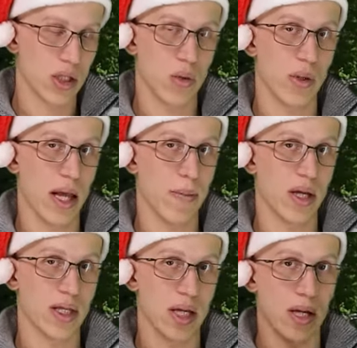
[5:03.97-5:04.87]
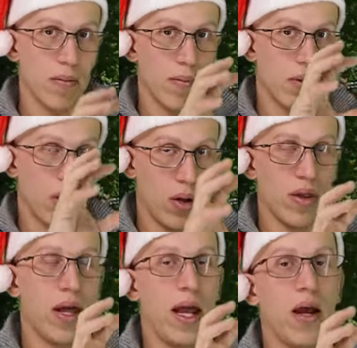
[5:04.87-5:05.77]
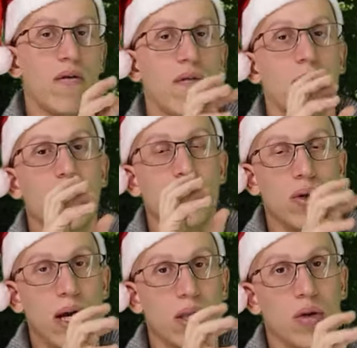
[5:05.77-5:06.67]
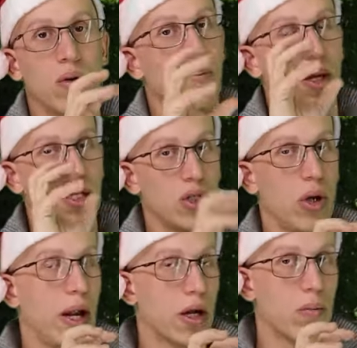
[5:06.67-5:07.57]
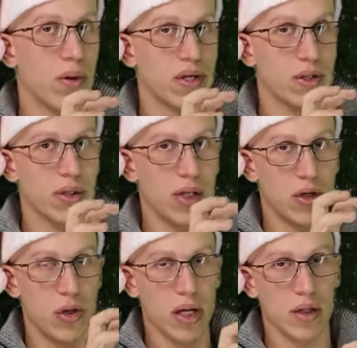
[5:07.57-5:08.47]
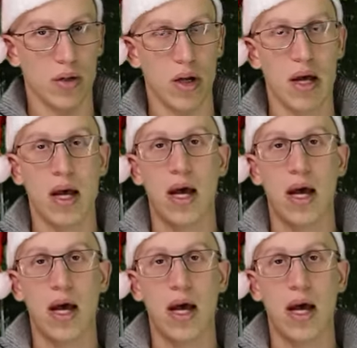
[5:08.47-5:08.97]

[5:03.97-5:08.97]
So with that being said, the air from the tractor, because your air compressors in the tractor,